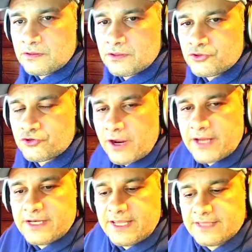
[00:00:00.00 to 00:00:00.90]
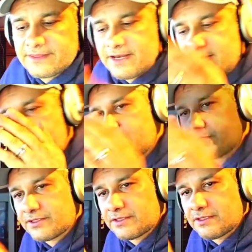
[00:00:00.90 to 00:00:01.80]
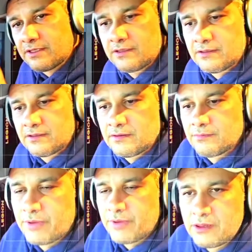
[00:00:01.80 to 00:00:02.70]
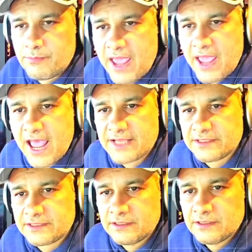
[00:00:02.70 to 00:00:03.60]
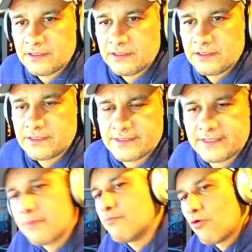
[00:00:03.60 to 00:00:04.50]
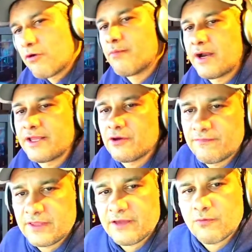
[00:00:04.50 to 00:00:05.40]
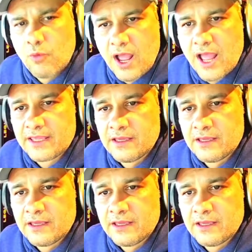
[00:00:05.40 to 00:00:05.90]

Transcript: trying to get the next bill passed to send more money over there. Why?